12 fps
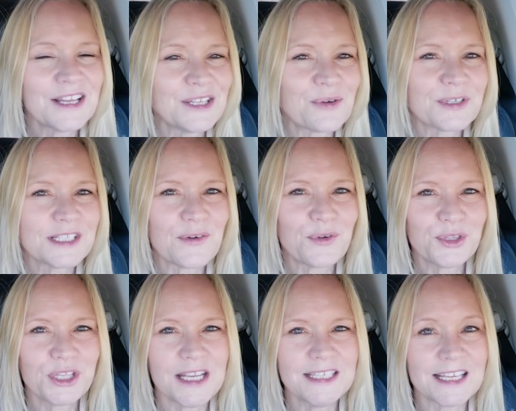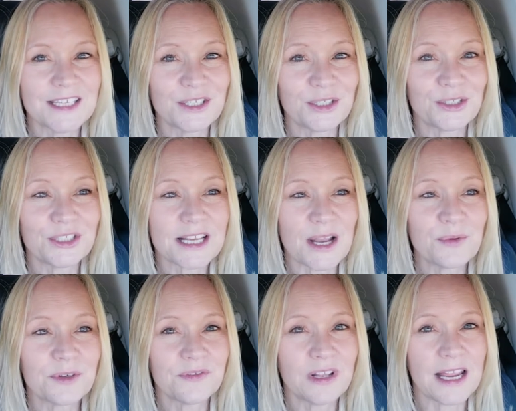there were several things at Dillard's I
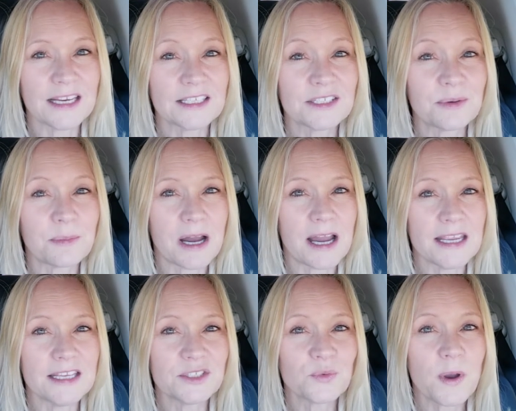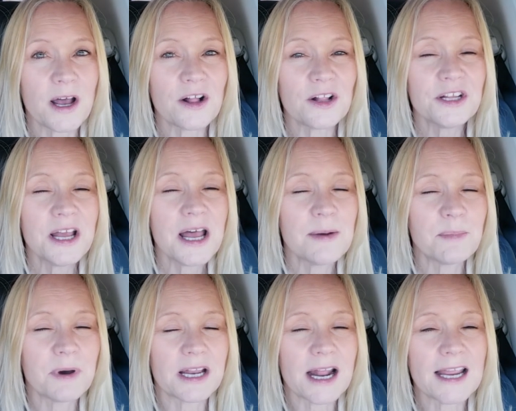would have liked to buy as well
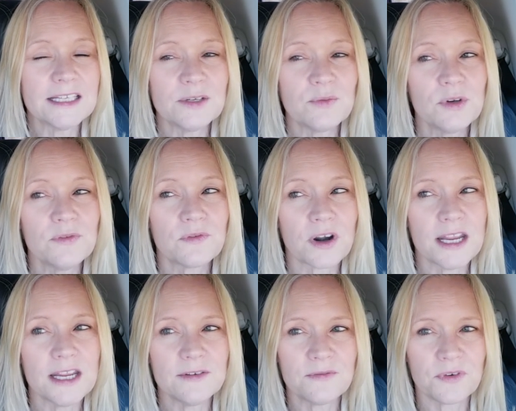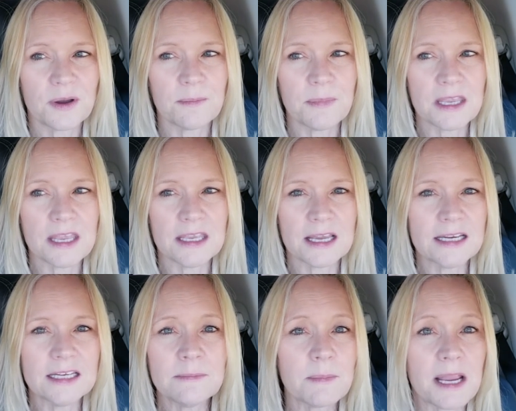but I did refrain from making it. I
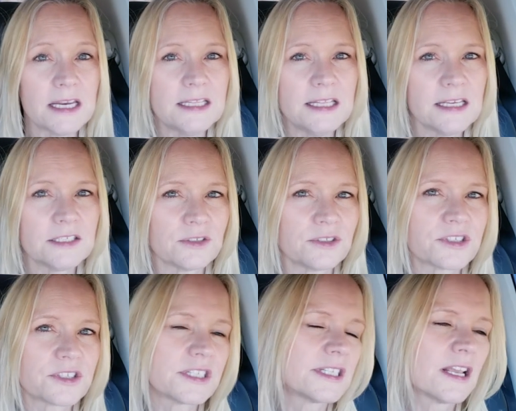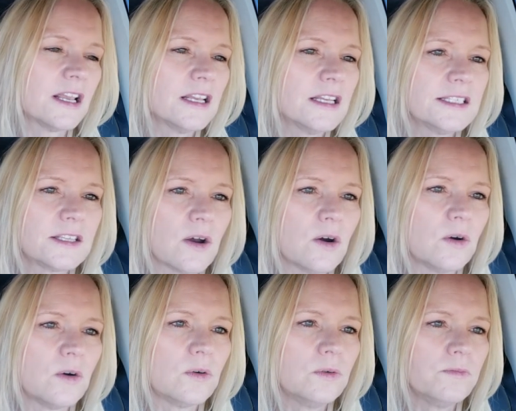didn't buy anything at Dillard's.
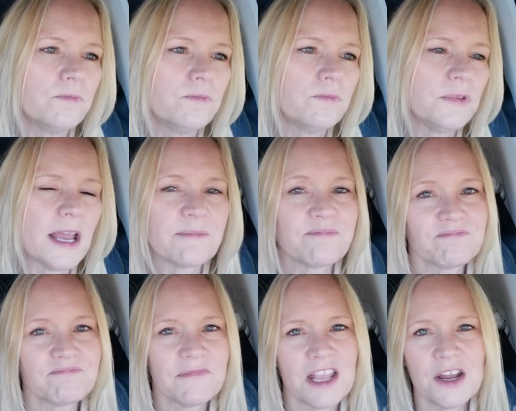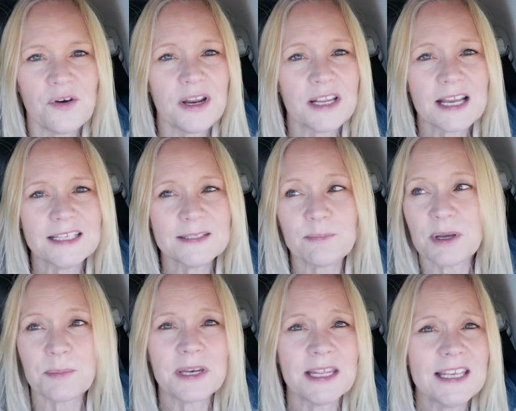So yeah. All right guys,
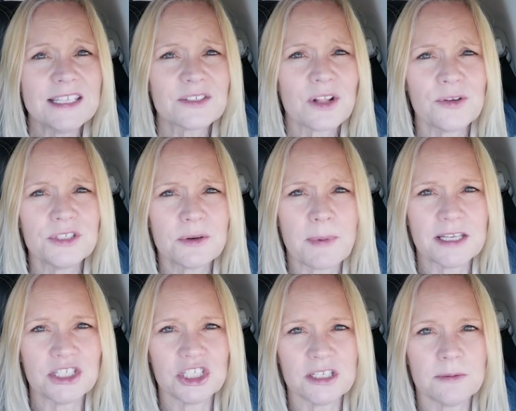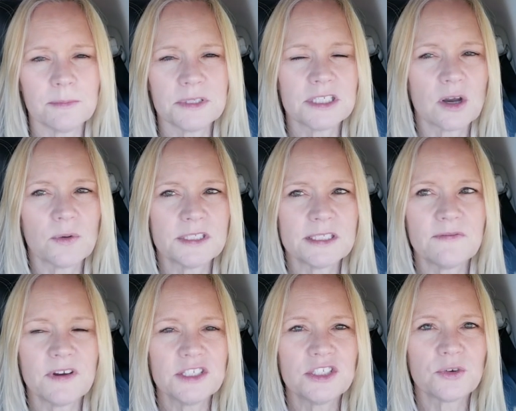but, but it is close to my gym. So it's a
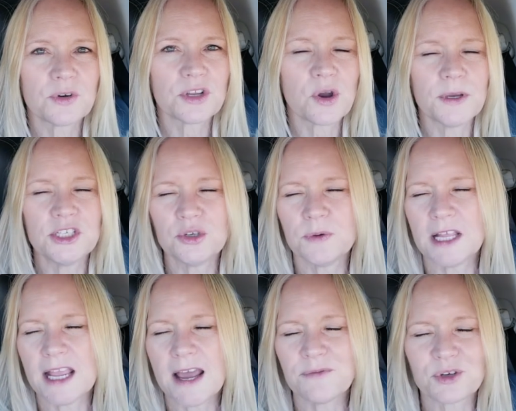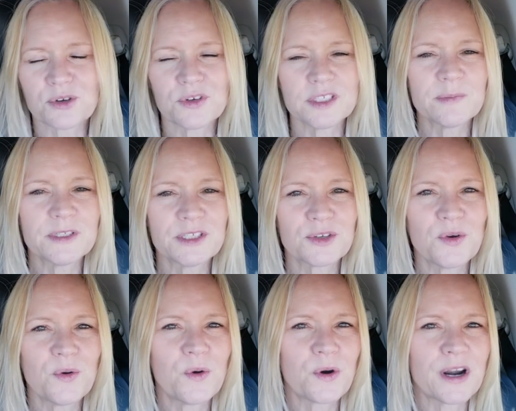fun store to go into and they have their Christmas
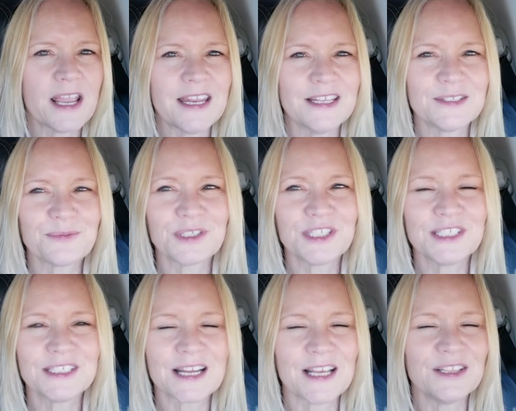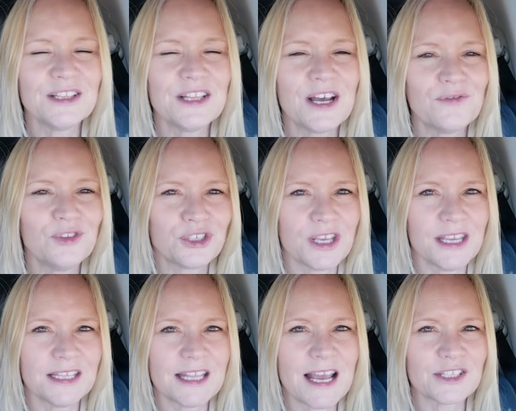decor and it was just, I love looking
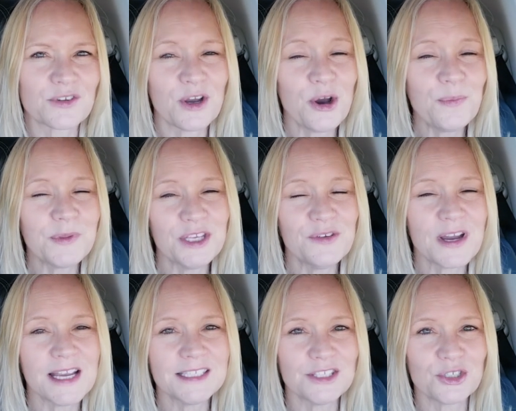at that. So I hope that you guys